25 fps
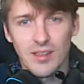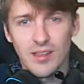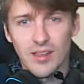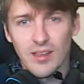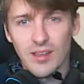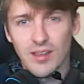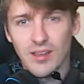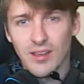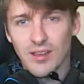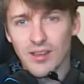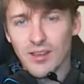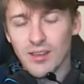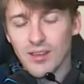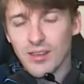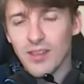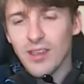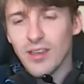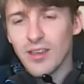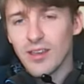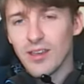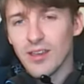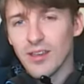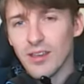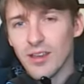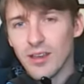uh, yeah,
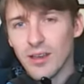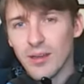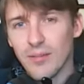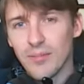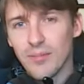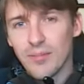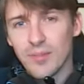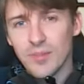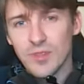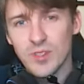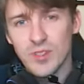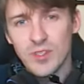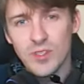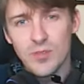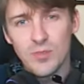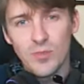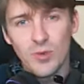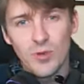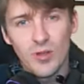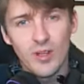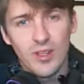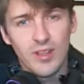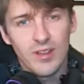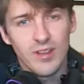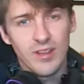um, this
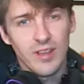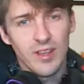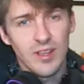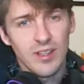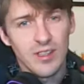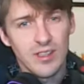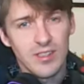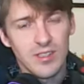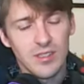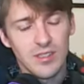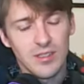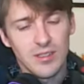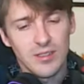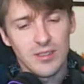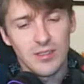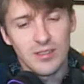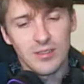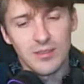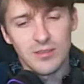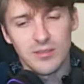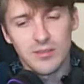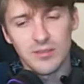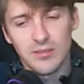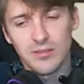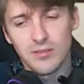morning I'd like to
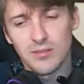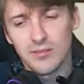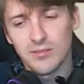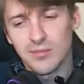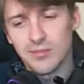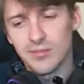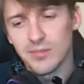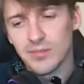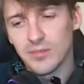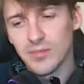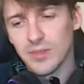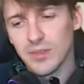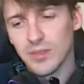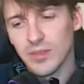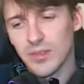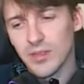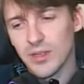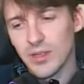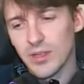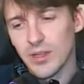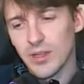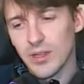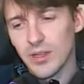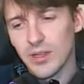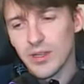
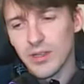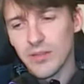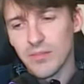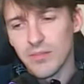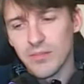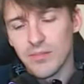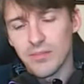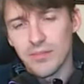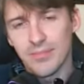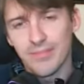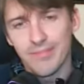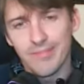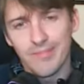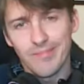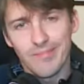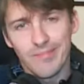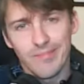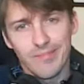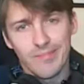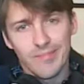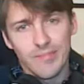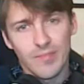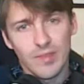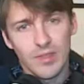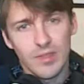uh,
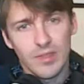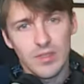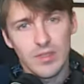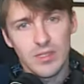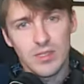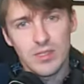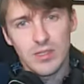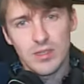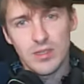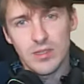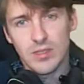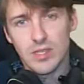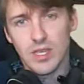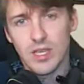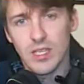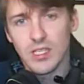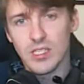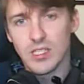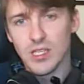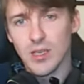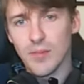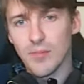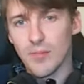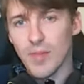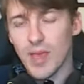take a
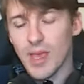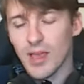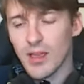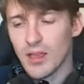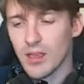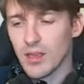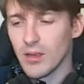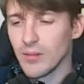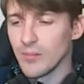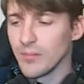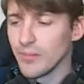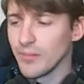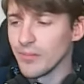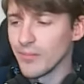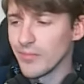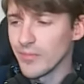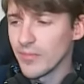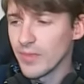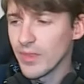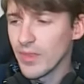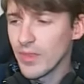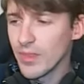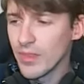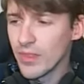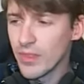step back, um,
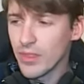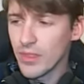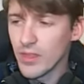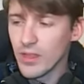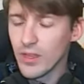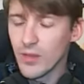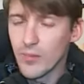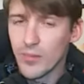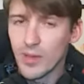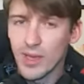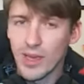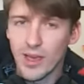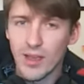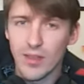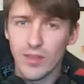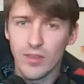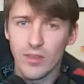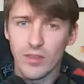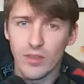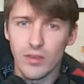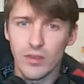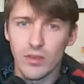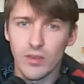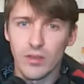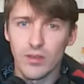think about
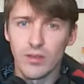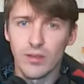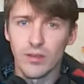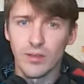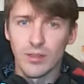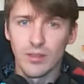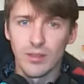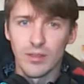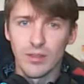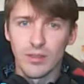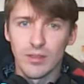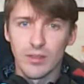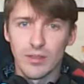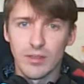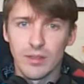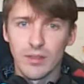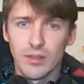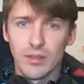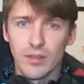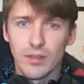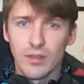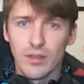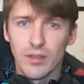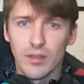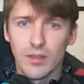the
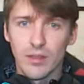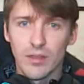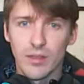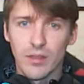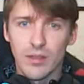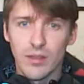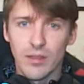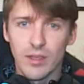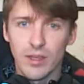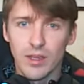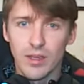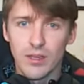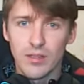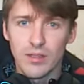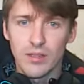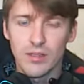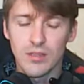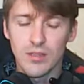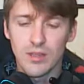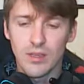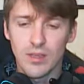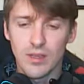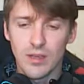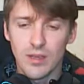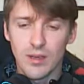things
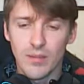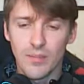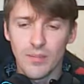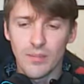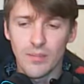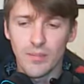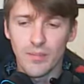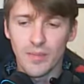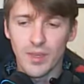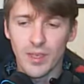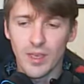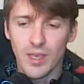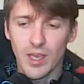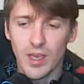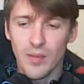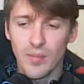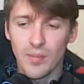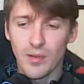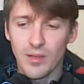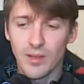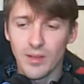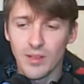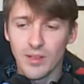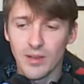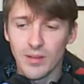that are
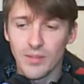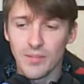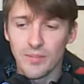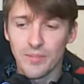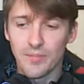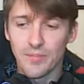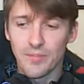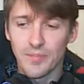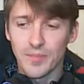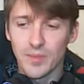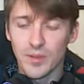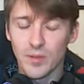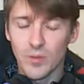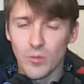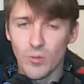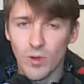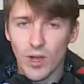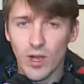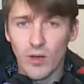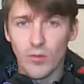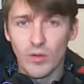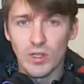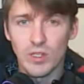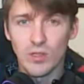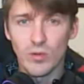happening and why
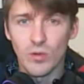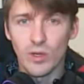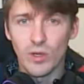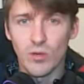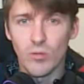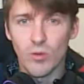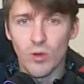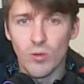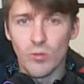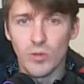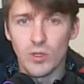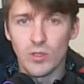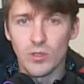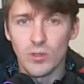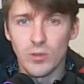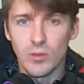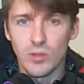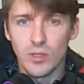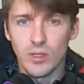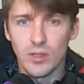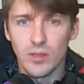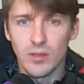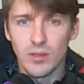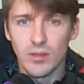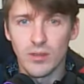we're doing what we're
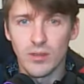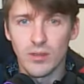doing